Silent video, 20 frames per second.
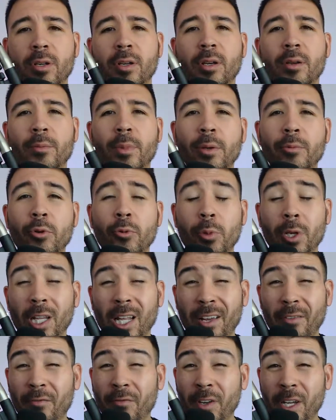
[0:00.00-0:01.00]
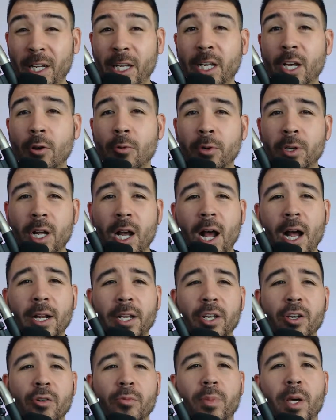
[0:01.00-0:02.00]
Maybe we like video and
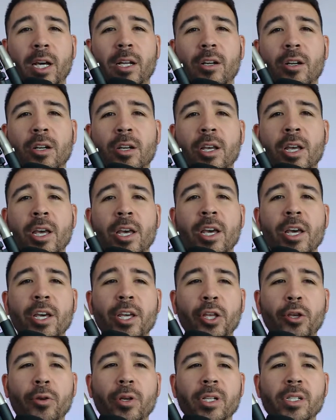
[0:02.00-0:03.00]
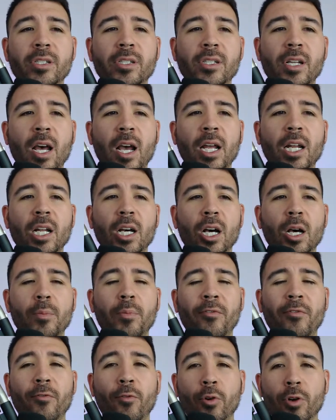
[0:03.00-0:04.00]
audio better. You can sign up
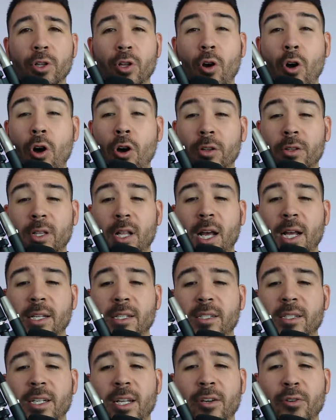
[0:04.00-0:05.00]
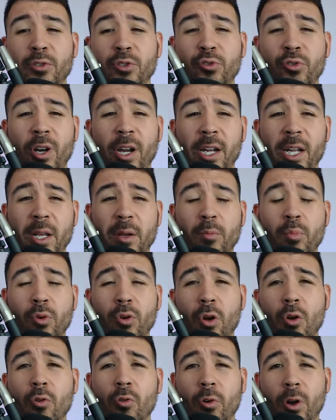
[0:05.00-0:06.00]
for the online sales training
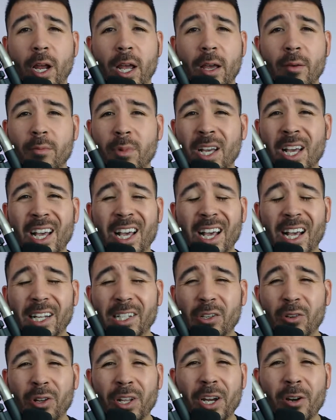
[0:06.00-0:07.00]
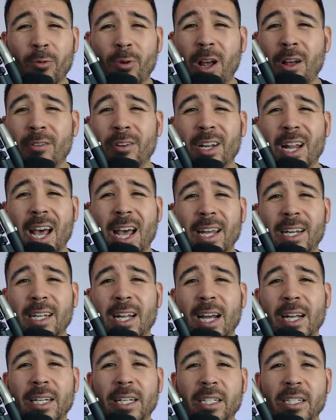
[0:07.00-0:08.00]
program. It's only around
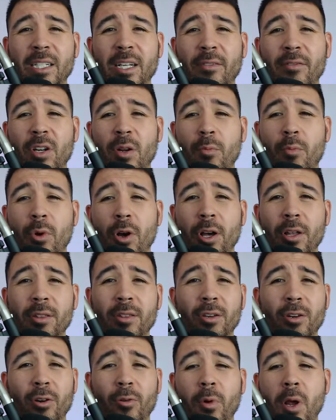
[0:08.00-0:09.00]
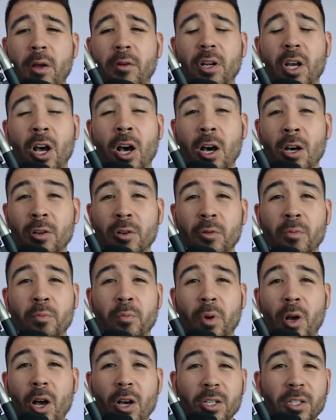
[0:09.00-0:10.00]
$9.97 a month or around
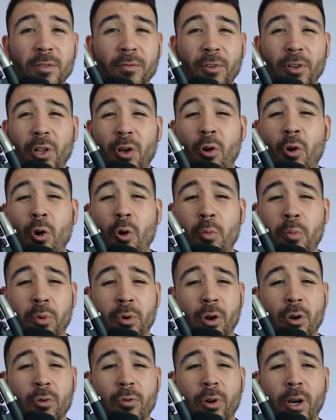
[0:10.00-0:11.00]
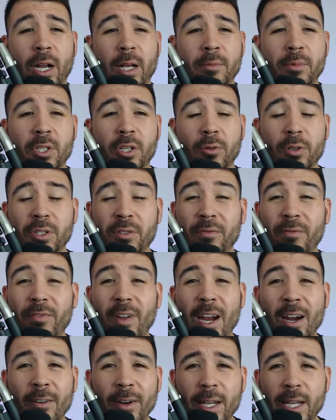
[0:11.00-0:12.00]
$100 for the whole program. So it's
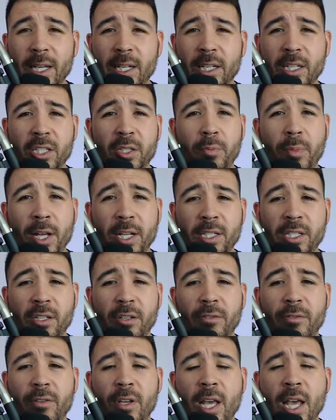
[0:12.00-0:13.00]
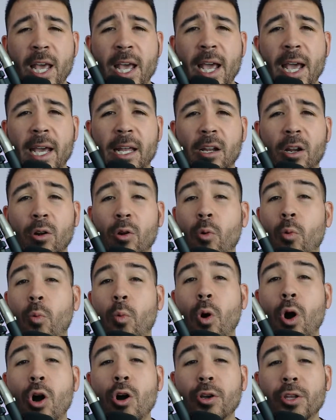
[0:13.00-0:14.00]
very inexpensive and it'll
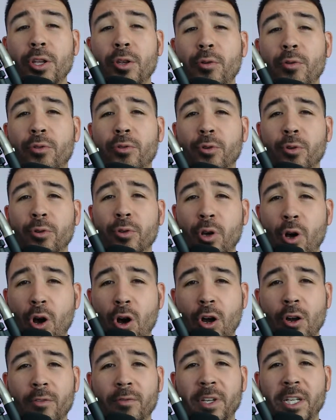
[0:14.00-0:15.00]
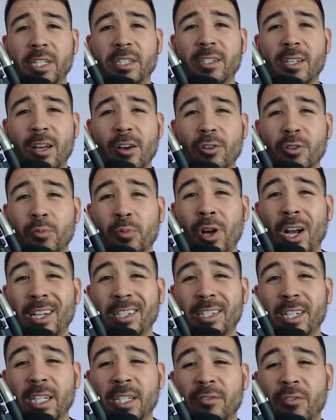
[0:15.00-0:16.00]
walk you through the RV sales
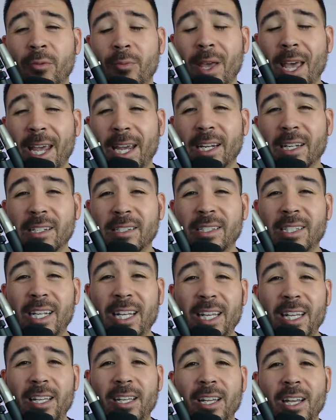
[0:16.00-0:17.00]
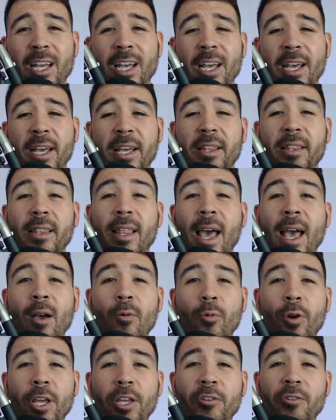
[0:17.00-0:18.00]
process from A to Z. That
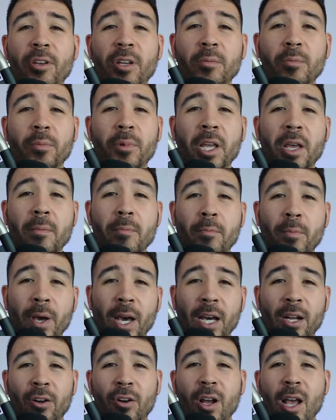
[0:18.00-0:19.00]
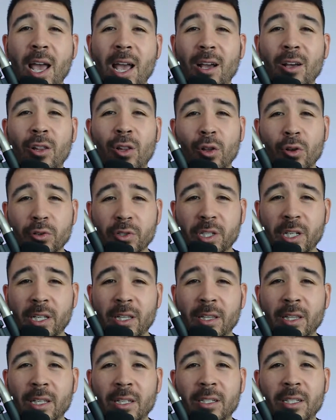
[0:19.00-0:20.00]
way you can get better at
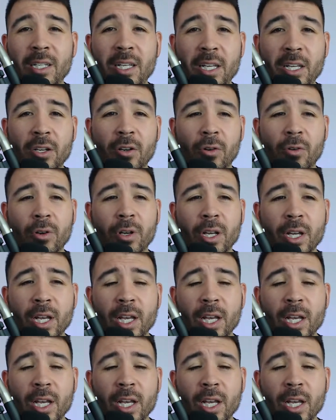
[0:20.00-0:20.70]
closing the deal.